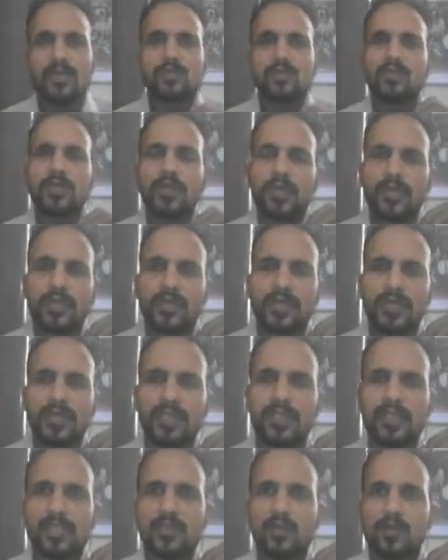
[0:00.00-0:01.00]
So
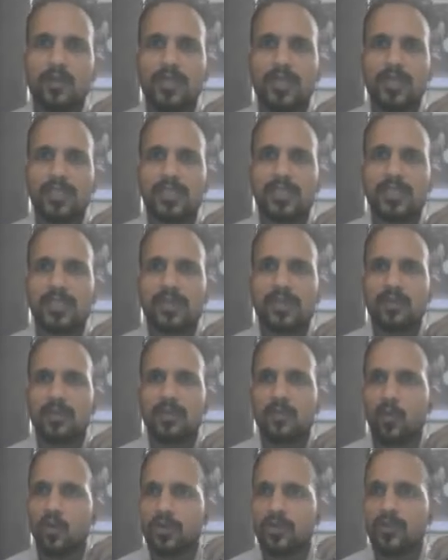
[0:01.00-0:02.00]
it is known as
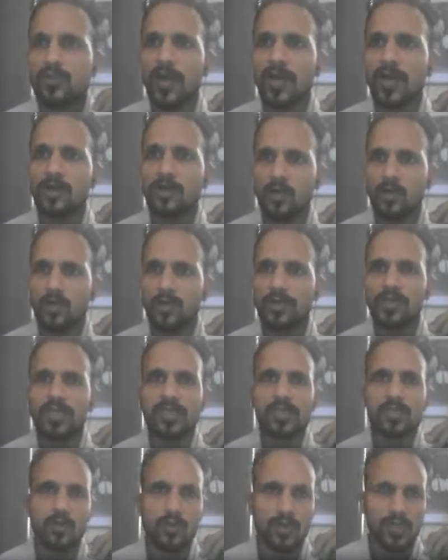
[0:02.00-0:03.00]
Stephen Boltzmann law. It
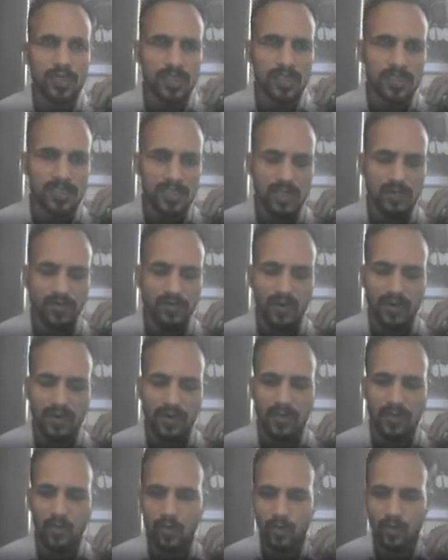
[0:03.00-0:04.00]
is known as
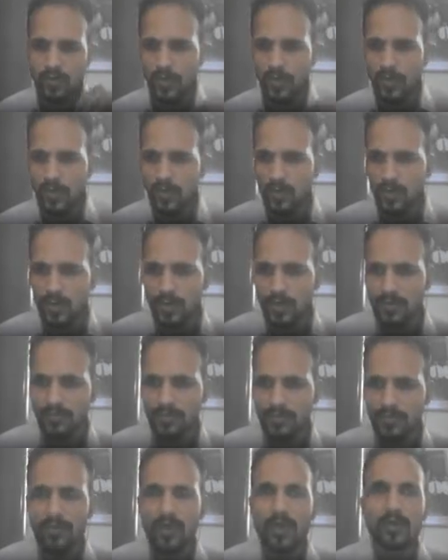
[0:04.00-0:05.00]
Stephen Boltzmann law. If
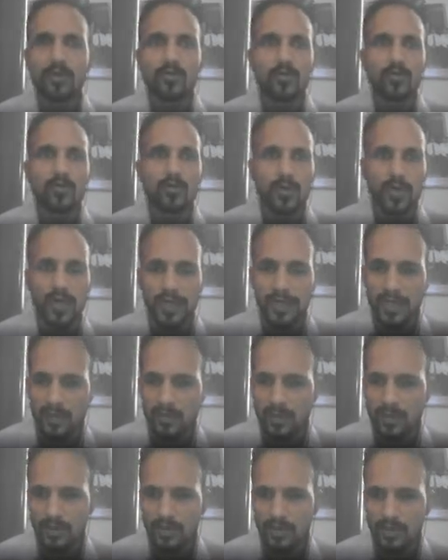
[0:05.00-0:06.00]
we want to write down
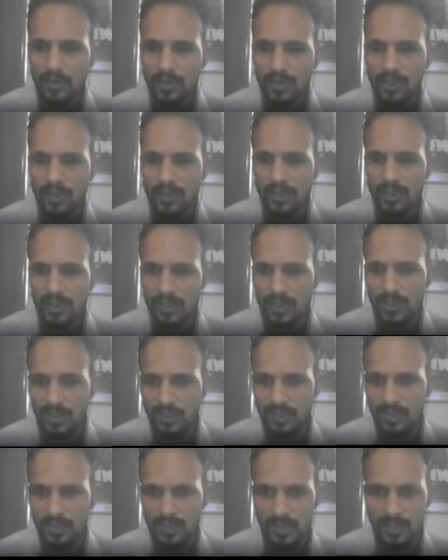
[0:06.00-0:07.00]
the unit, it
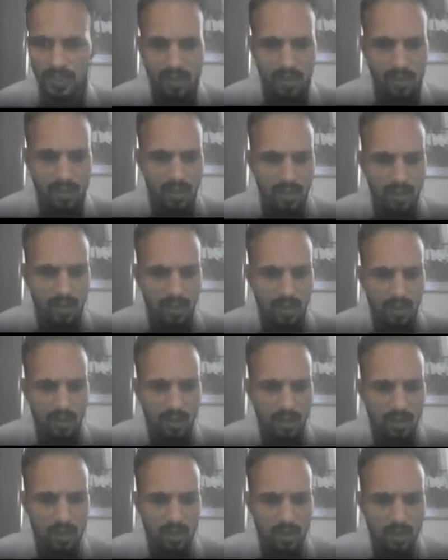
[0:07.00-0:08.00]
is
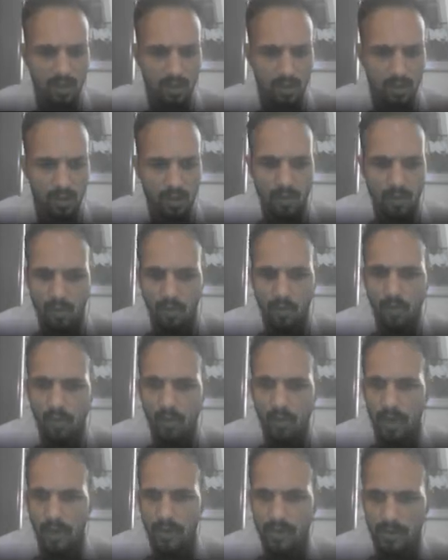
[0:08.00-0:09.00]

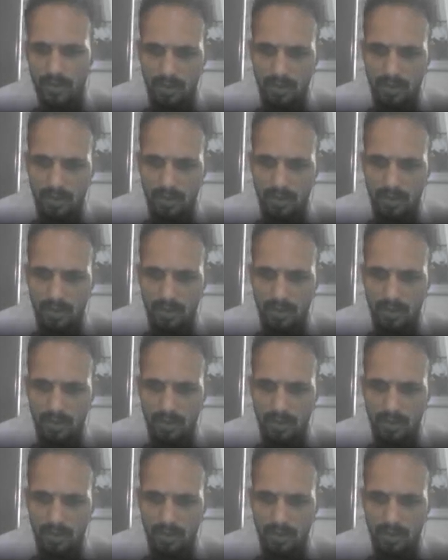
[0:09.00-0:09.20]
watt